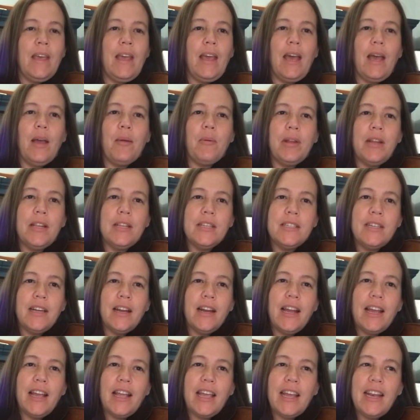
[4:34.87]
I'm going to
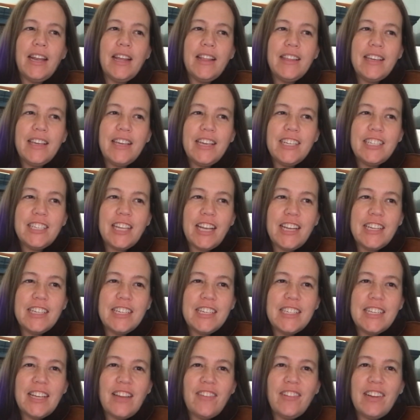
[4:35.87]
start again at the key change at
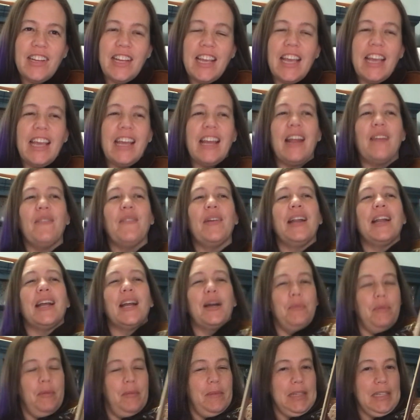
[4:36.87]
78. I made a
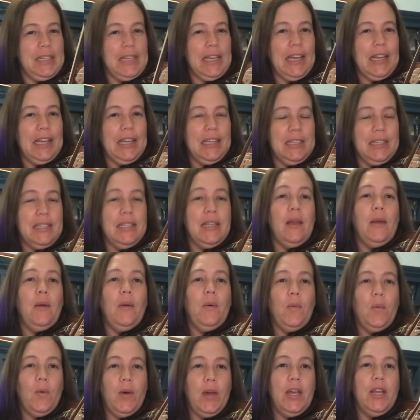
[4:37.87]
couple mistakes.
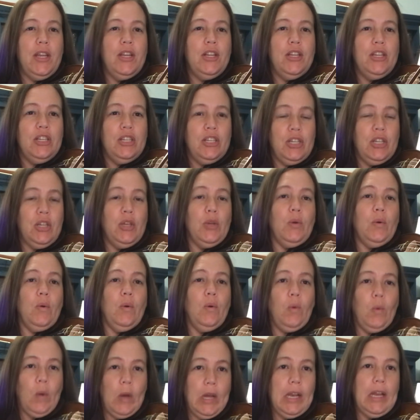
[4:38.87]
1, 2,
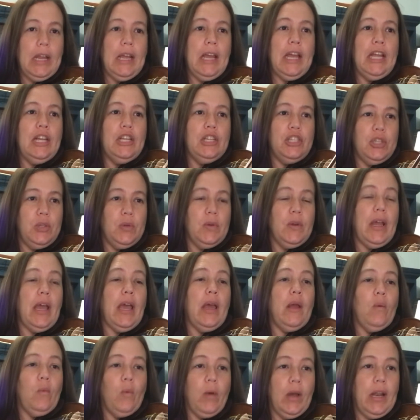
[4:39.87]
1 and 2
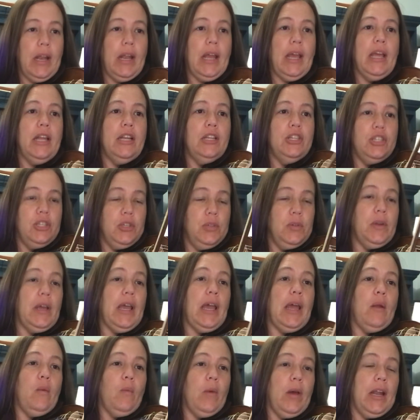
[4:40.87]
and 1 and 2
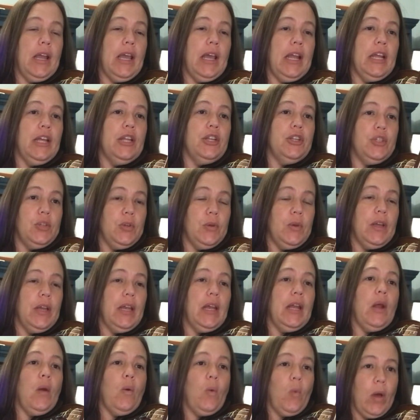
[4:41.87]
and 1 and a 2
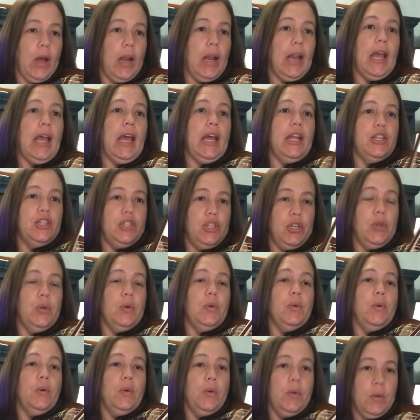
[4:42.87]
and a 1 and 2.